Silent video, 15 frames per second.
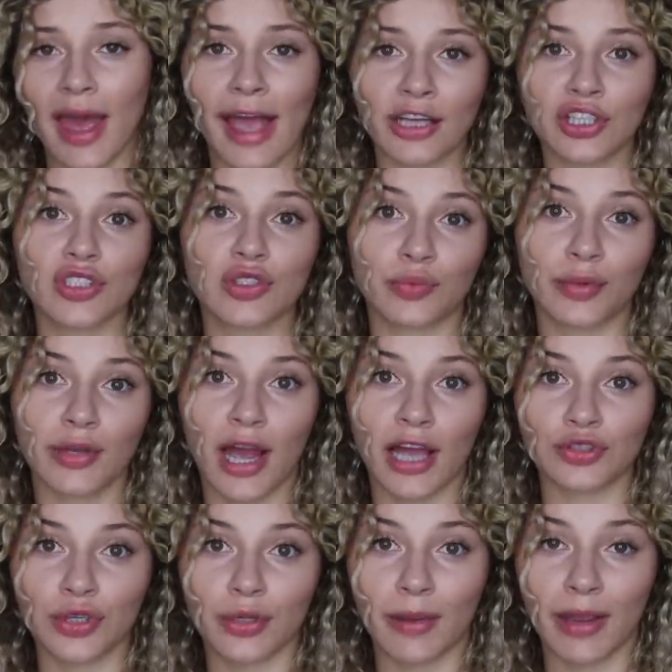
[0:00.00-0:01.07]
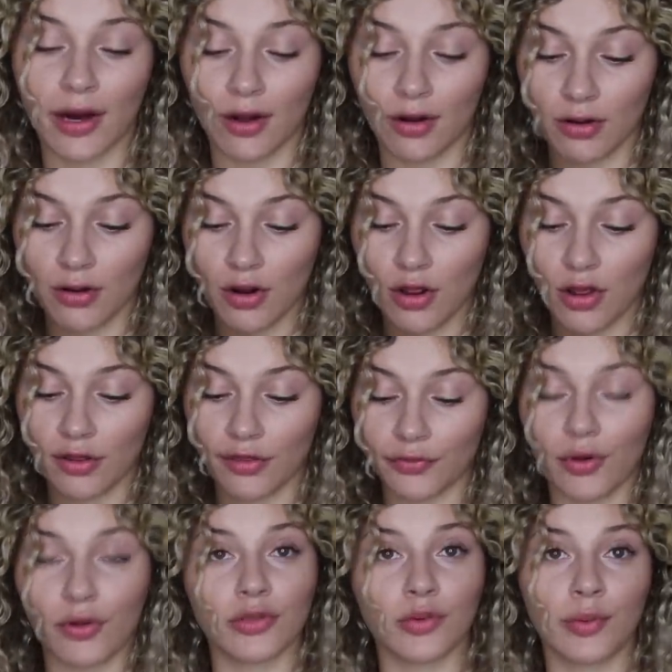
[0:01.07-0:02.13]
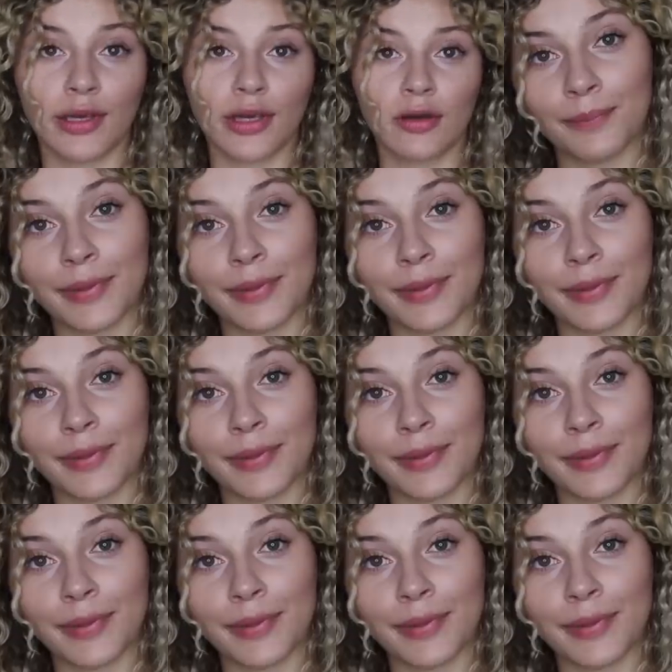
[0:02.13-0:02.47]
and just to rehydrate my hair throughout the week.